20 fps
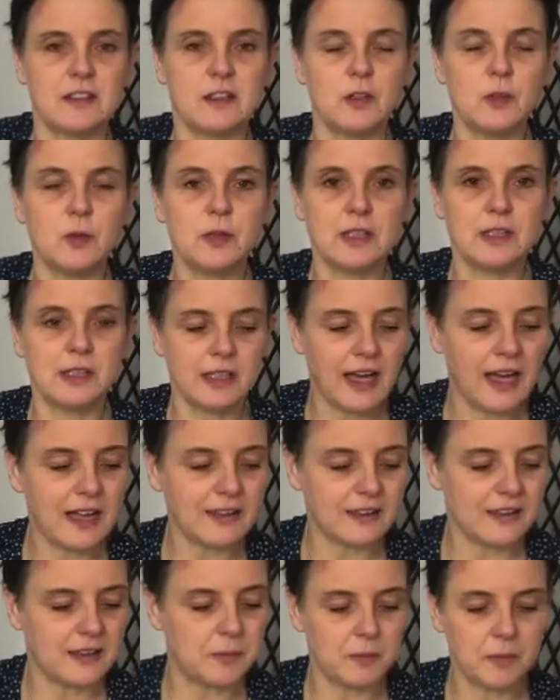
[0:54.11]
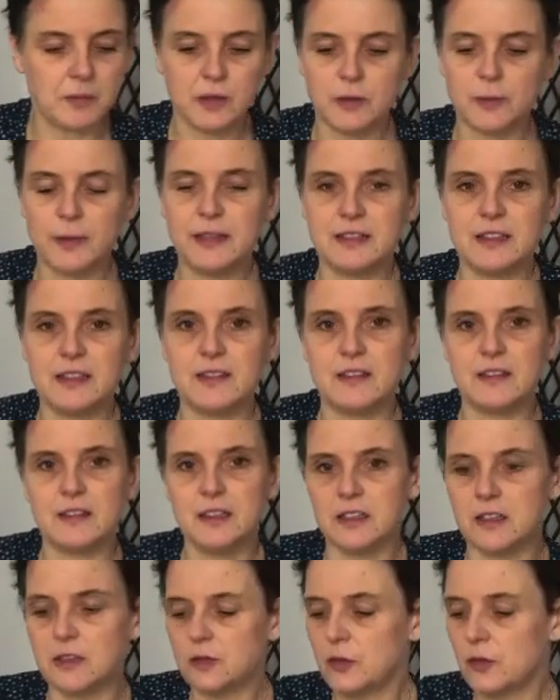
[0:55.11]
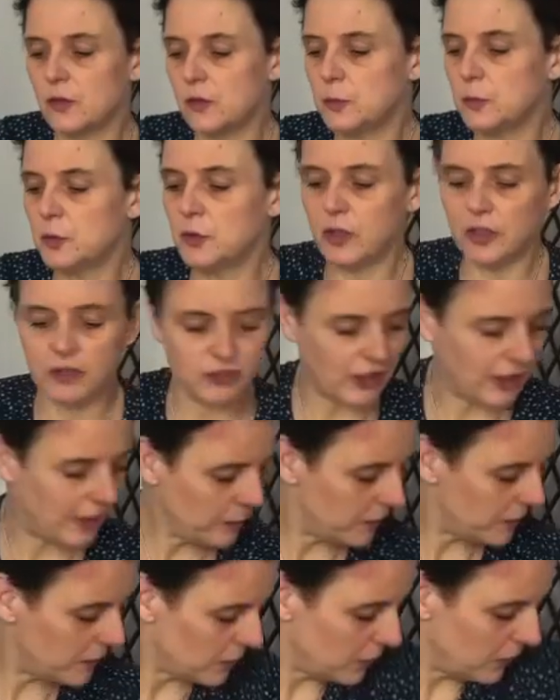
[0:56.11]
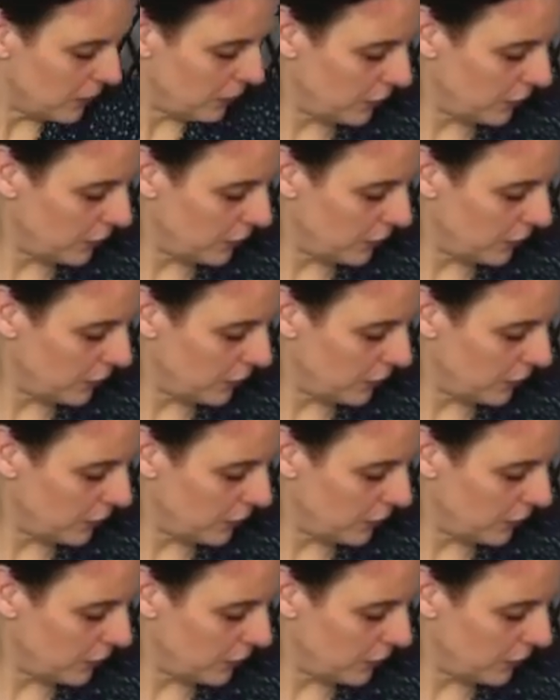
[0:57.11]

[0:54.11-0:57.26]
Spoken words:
you can cut them quite easily into smaller shapes. So if